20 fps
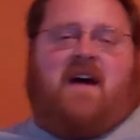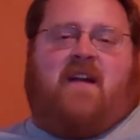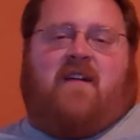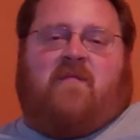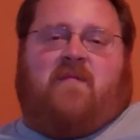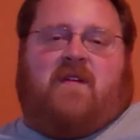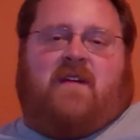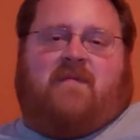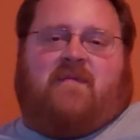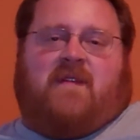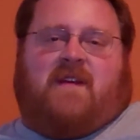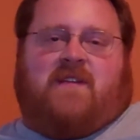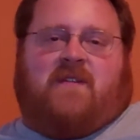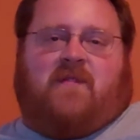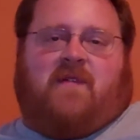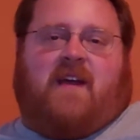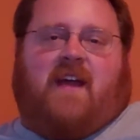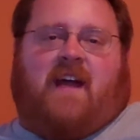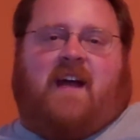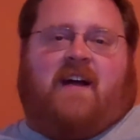matter to me. I
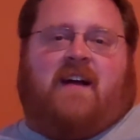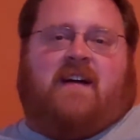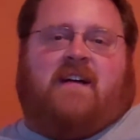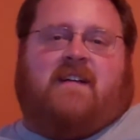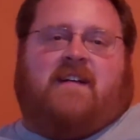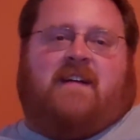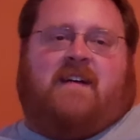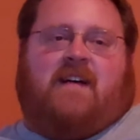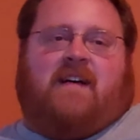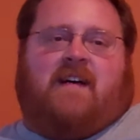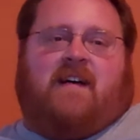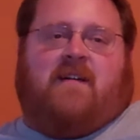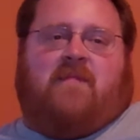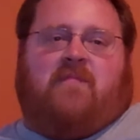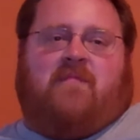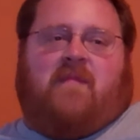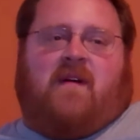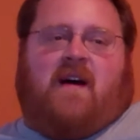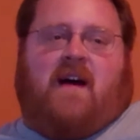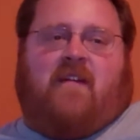don't care.
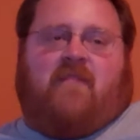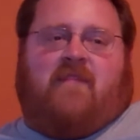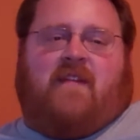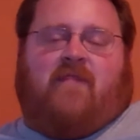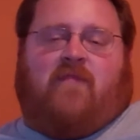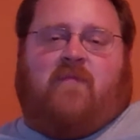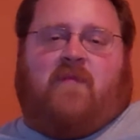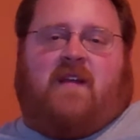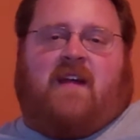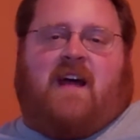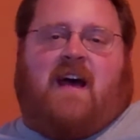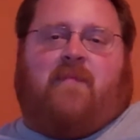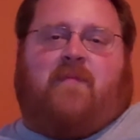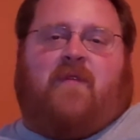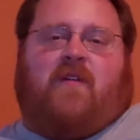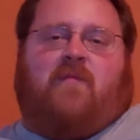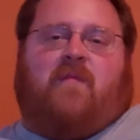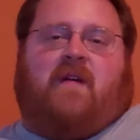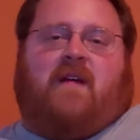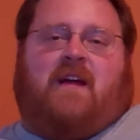I've never been
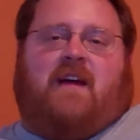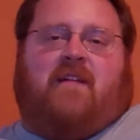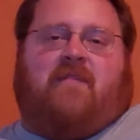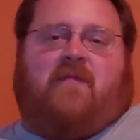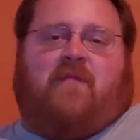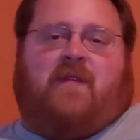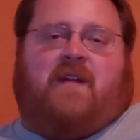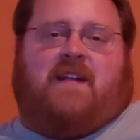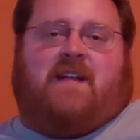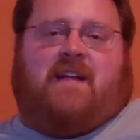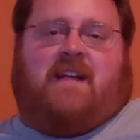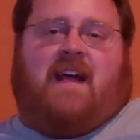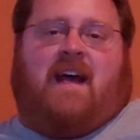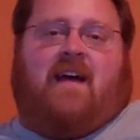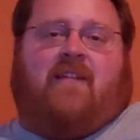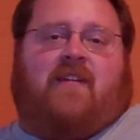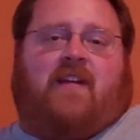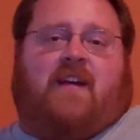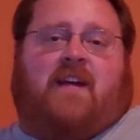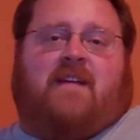happier in my life than when I didn't
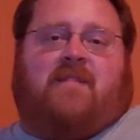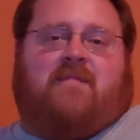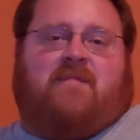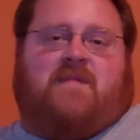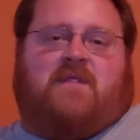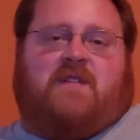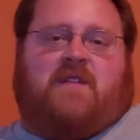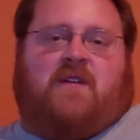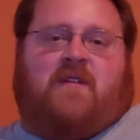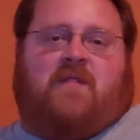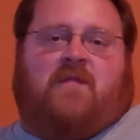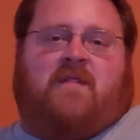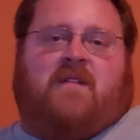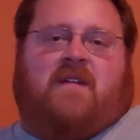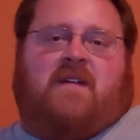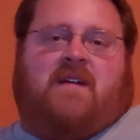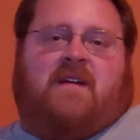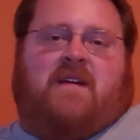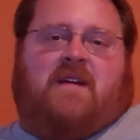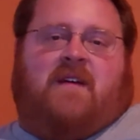have any. So
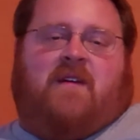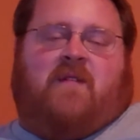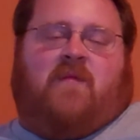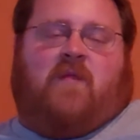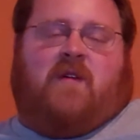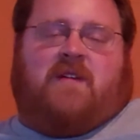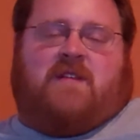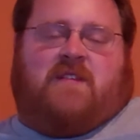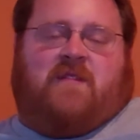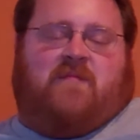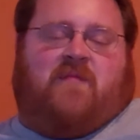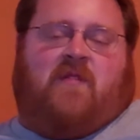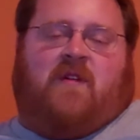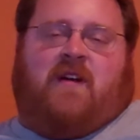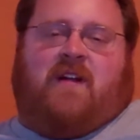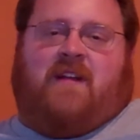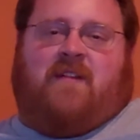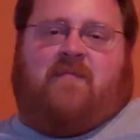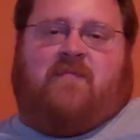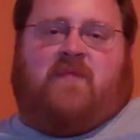what's the
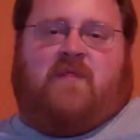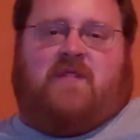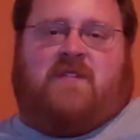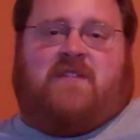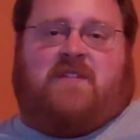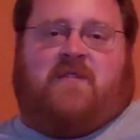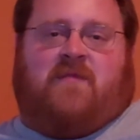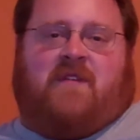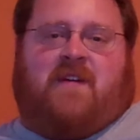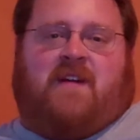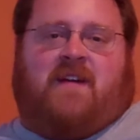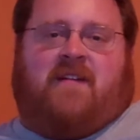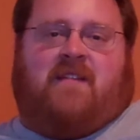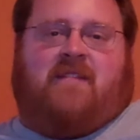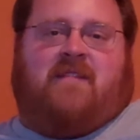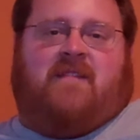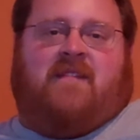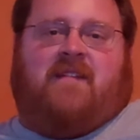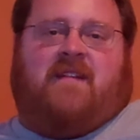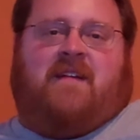point in pursuing
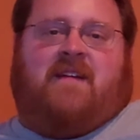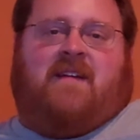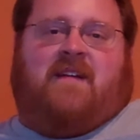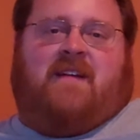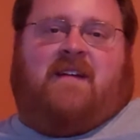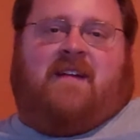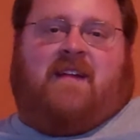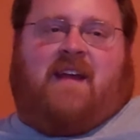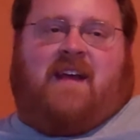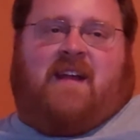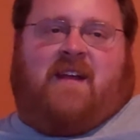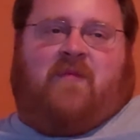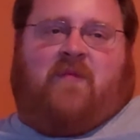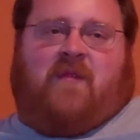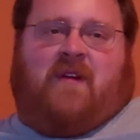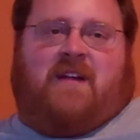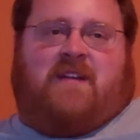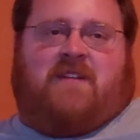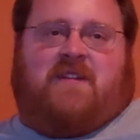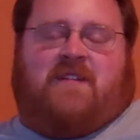getting
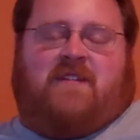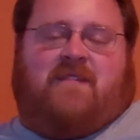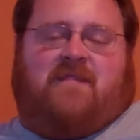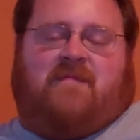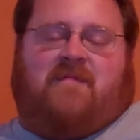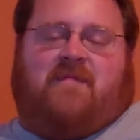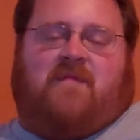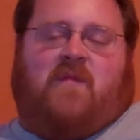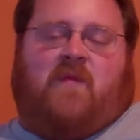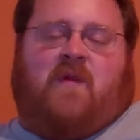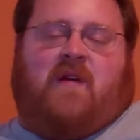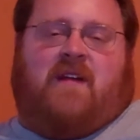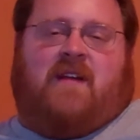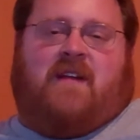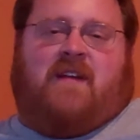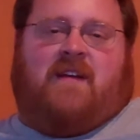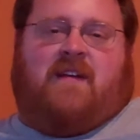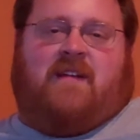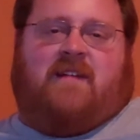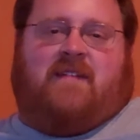rich when
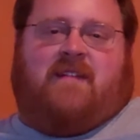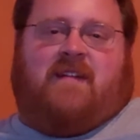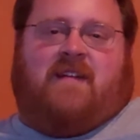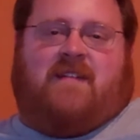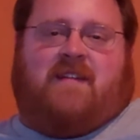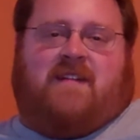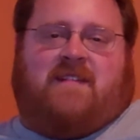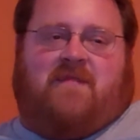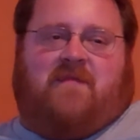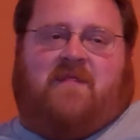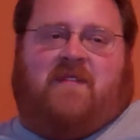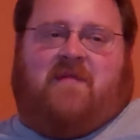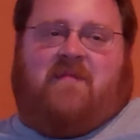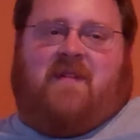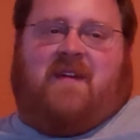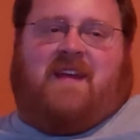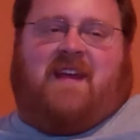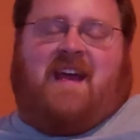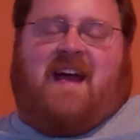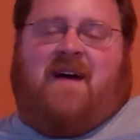it doesn't really
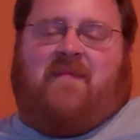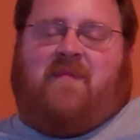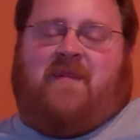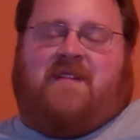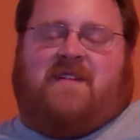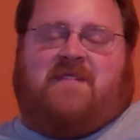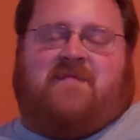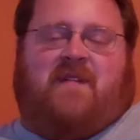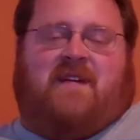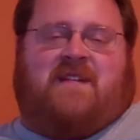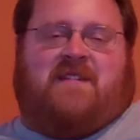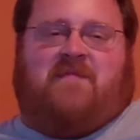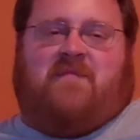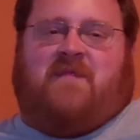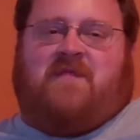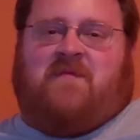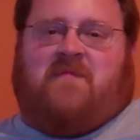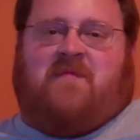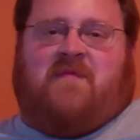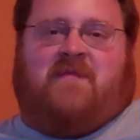make you happy, it just makes you
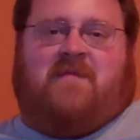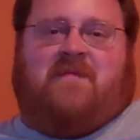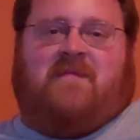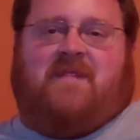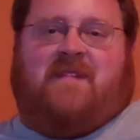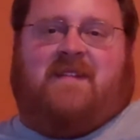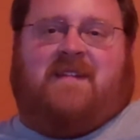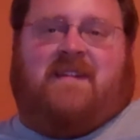miserable?